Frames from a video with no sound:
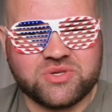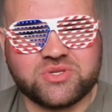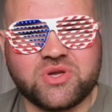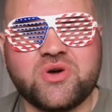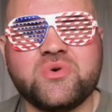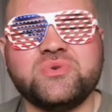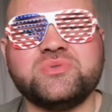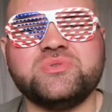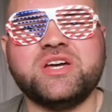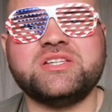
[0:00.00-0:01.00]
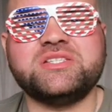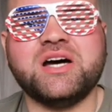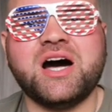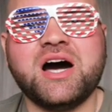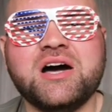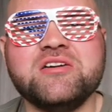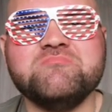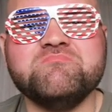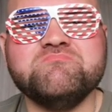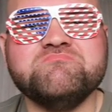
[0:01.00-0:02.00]
So until next
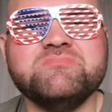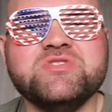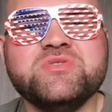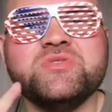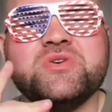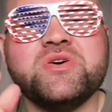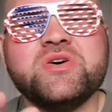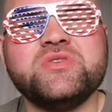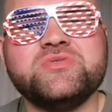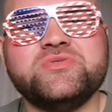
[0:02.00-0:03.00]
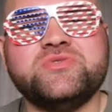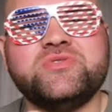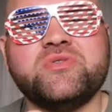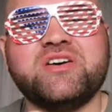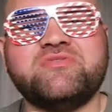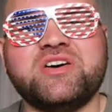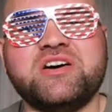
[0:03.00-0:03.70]
time, don't have